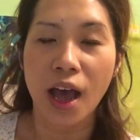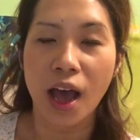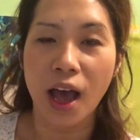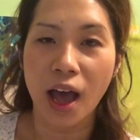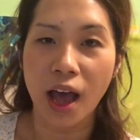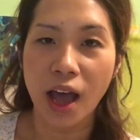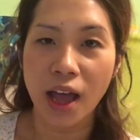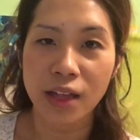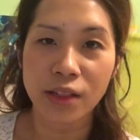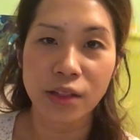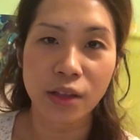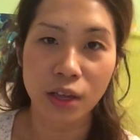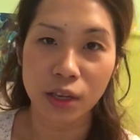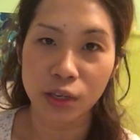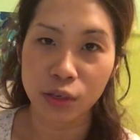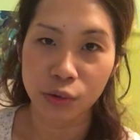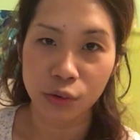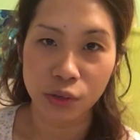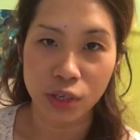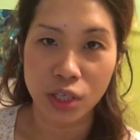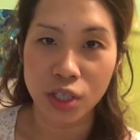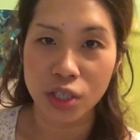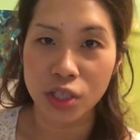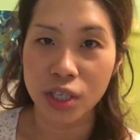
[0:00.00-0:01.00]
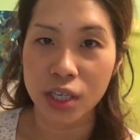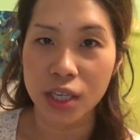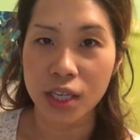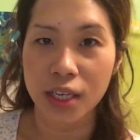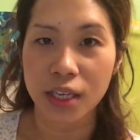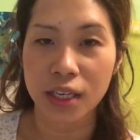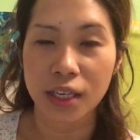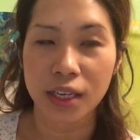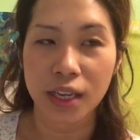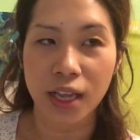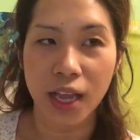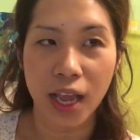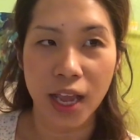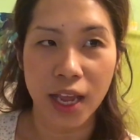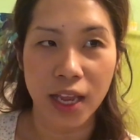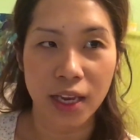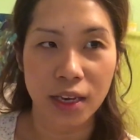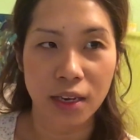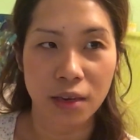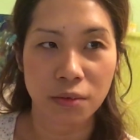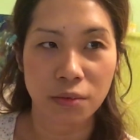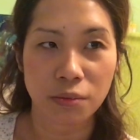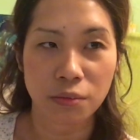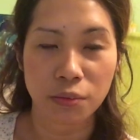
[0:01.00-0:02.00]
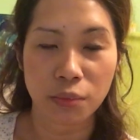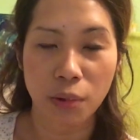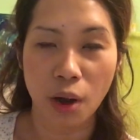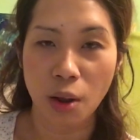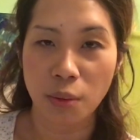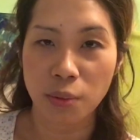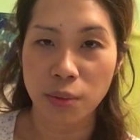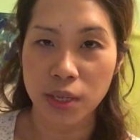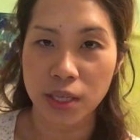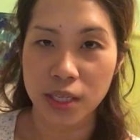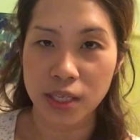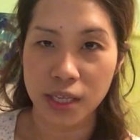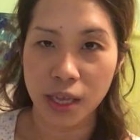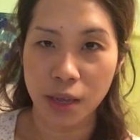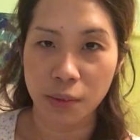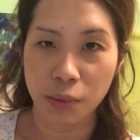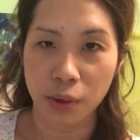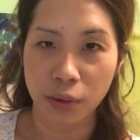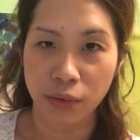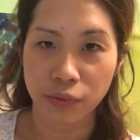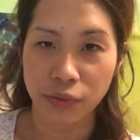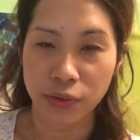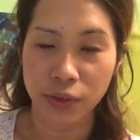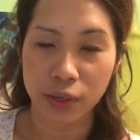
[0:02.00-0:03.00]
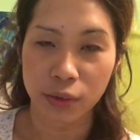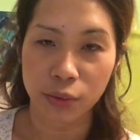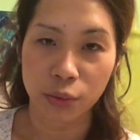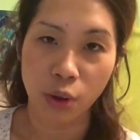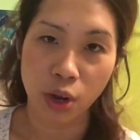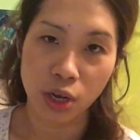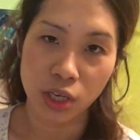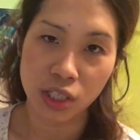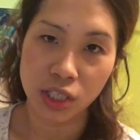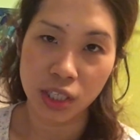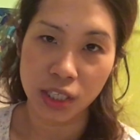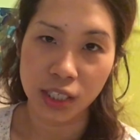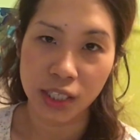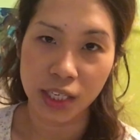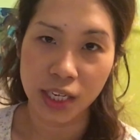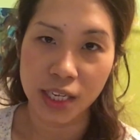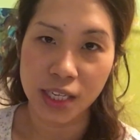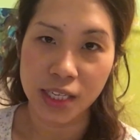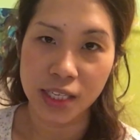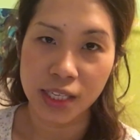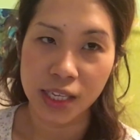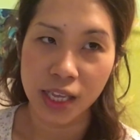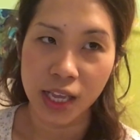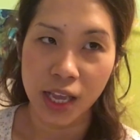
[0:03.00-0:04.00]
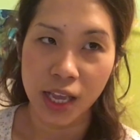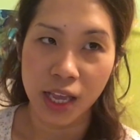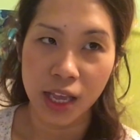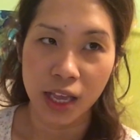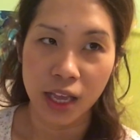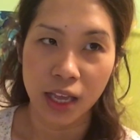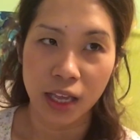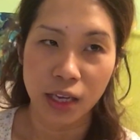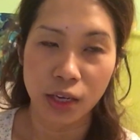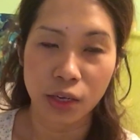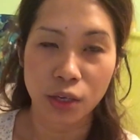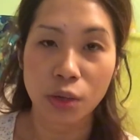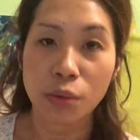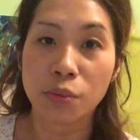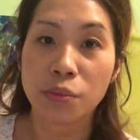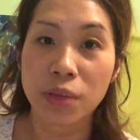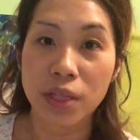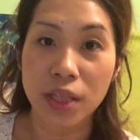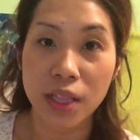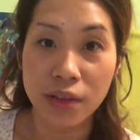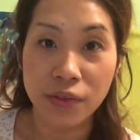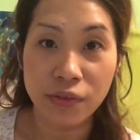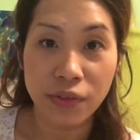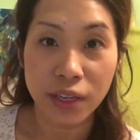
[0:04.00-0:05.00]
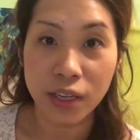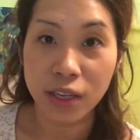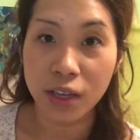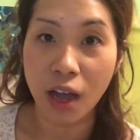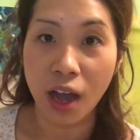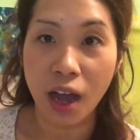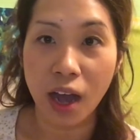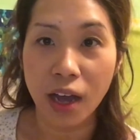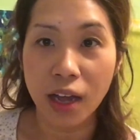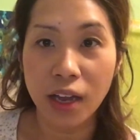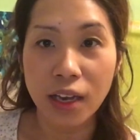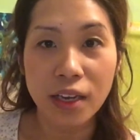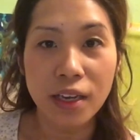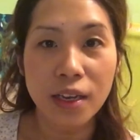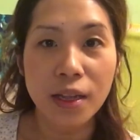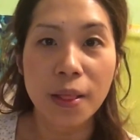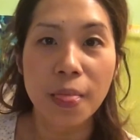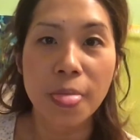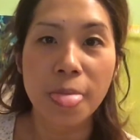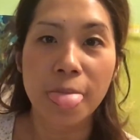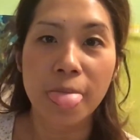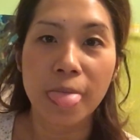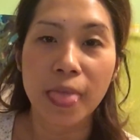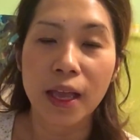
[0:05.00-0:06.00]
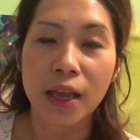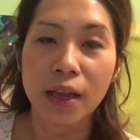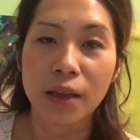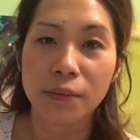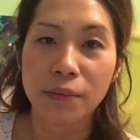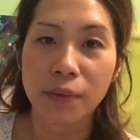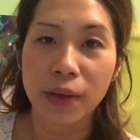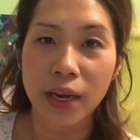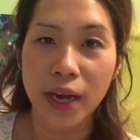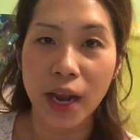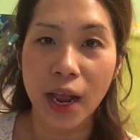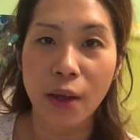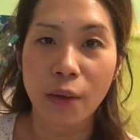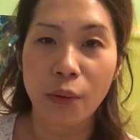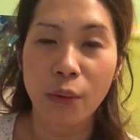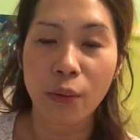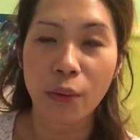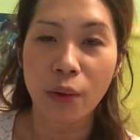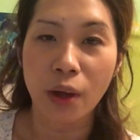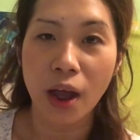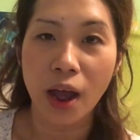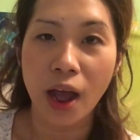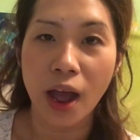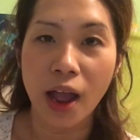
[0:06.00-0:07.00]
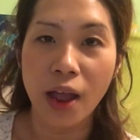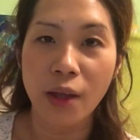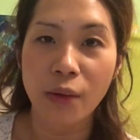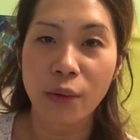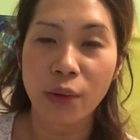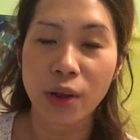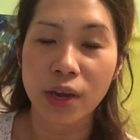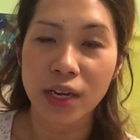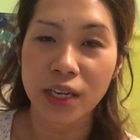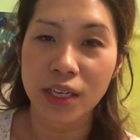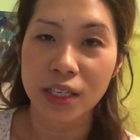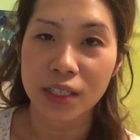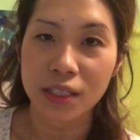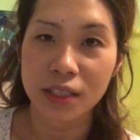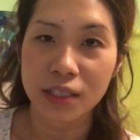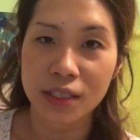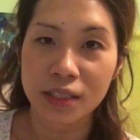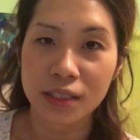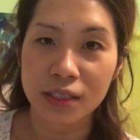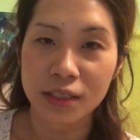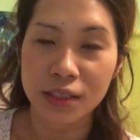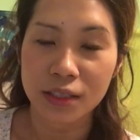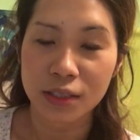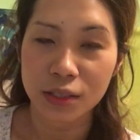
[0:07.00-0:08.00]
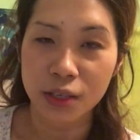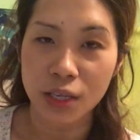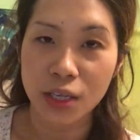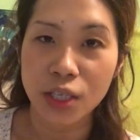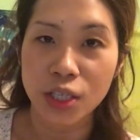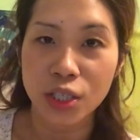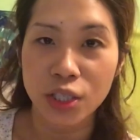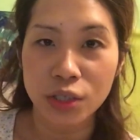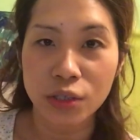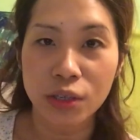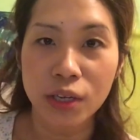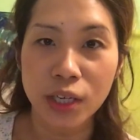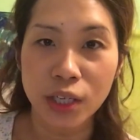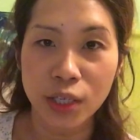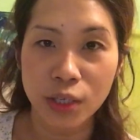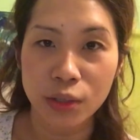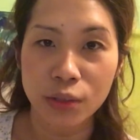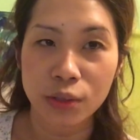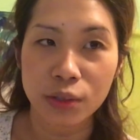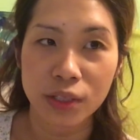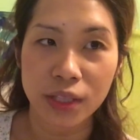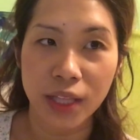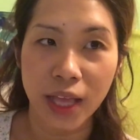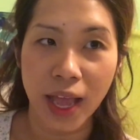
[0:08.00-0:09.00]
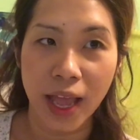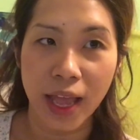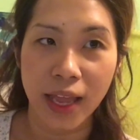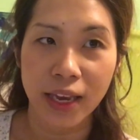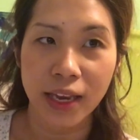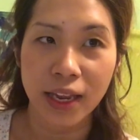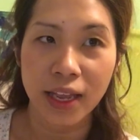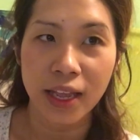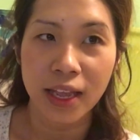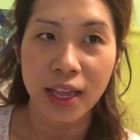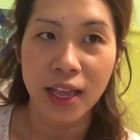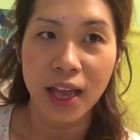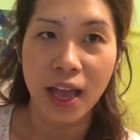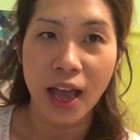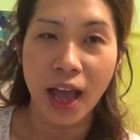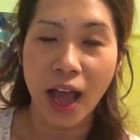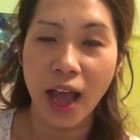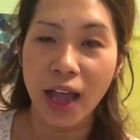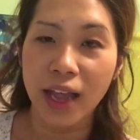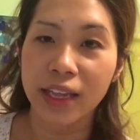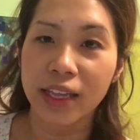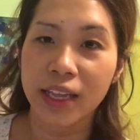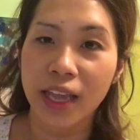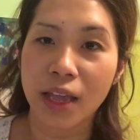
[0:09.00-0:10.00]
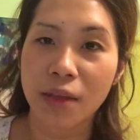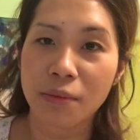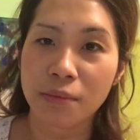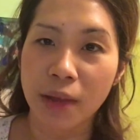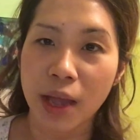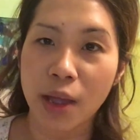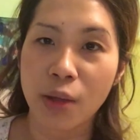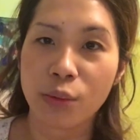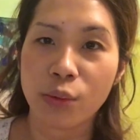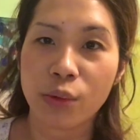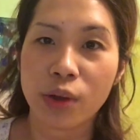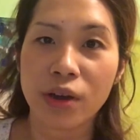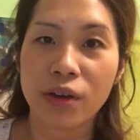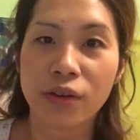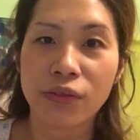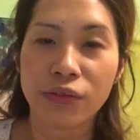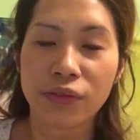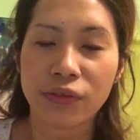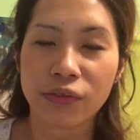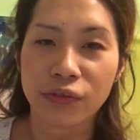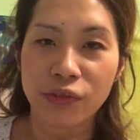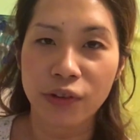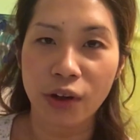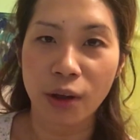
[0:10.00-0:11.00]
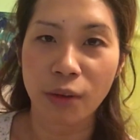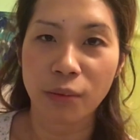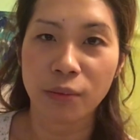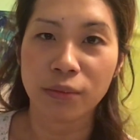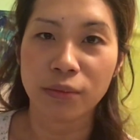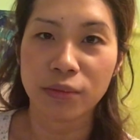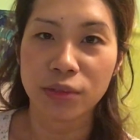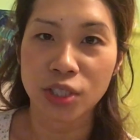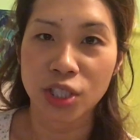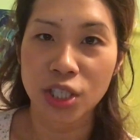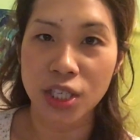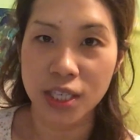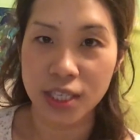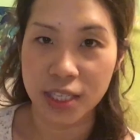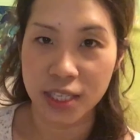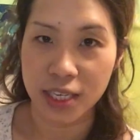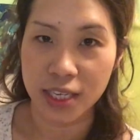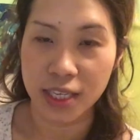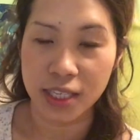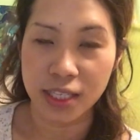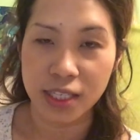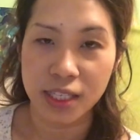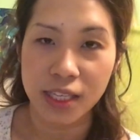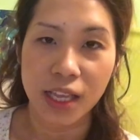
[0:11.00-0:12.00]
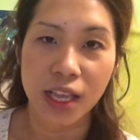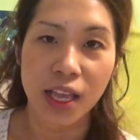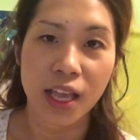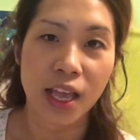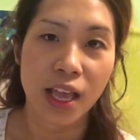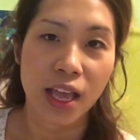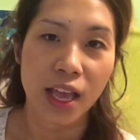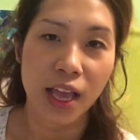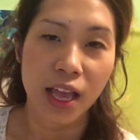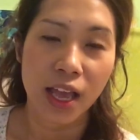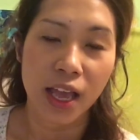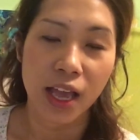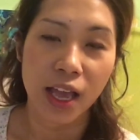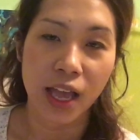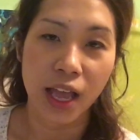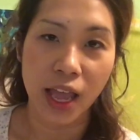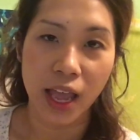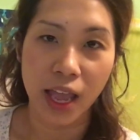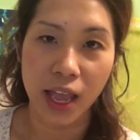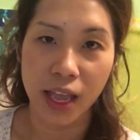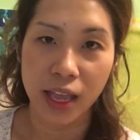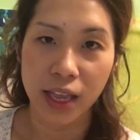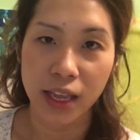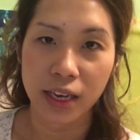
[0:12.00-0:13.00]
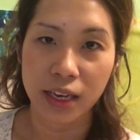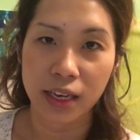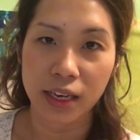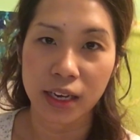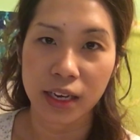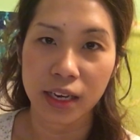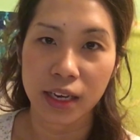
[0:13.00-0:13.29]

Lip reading: are not Christian, and probably some of you watching this, you don't believe in God, but I wanted to assure you that I get my worth from Jesus. And